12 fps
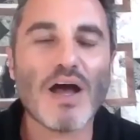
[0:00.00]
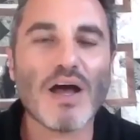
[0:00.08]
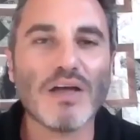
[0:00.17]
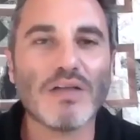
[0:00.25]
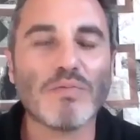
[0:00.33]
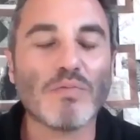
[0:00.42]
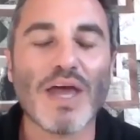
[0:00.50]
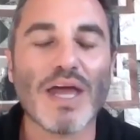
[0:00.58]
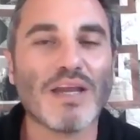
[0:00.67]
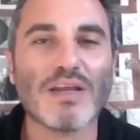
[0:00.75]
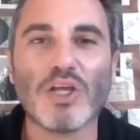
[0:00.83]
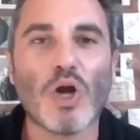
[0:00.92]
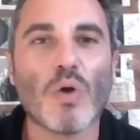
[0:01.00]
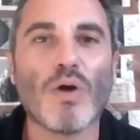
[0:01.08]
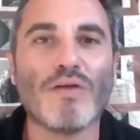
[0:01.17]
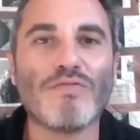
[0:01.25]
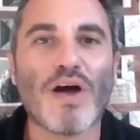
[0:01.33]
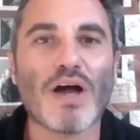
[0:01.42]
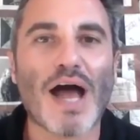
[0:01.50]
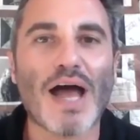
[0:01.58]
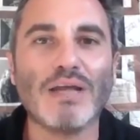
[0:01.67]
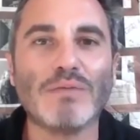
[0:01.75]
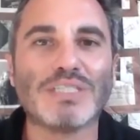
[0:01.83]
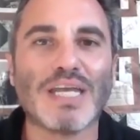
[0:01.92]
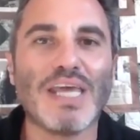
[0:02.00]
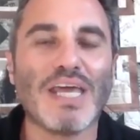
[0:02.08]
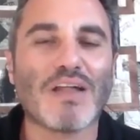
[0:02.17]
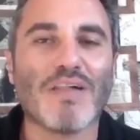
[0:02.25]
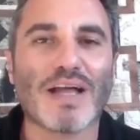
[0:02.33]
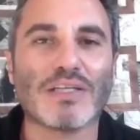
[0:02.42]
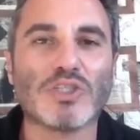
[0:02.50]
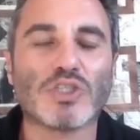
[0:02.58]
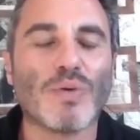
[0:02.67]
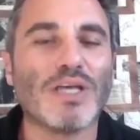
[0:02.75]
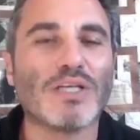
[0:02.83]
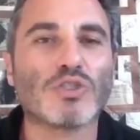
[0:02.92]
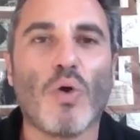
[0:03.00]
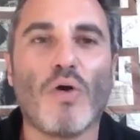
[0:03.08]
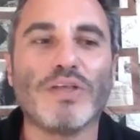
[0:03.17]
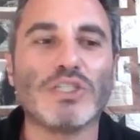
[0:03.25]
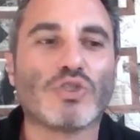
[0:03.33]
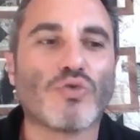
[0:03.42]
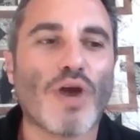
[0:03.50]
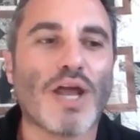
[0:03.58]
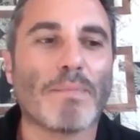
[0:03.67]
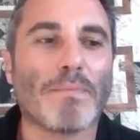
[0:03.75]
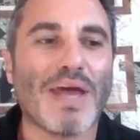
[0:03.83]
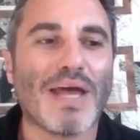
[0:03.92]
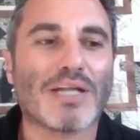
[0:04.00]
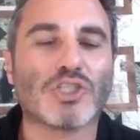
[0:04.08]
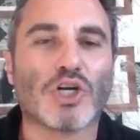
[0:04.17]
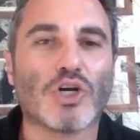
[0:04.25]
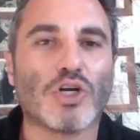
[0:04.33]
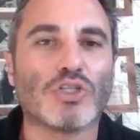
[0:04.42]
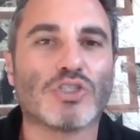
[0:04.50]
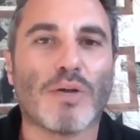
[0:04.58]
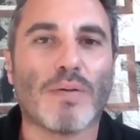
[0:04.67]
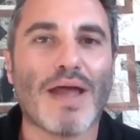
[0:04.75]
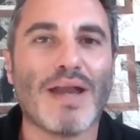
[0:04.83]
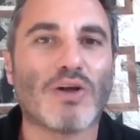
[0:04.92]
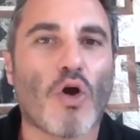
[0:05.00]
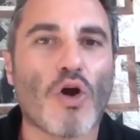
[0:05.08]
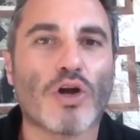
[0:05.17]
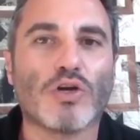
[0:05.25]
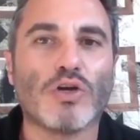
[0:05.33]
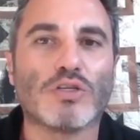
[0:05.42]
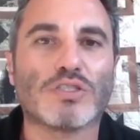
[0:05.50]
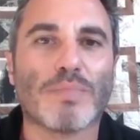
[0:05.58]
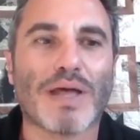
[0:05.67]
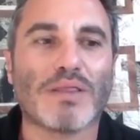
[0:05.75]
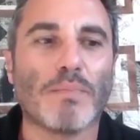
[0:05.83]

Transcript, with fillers: uh, that, you know, of items that he collected. So he has all these great pictures and articles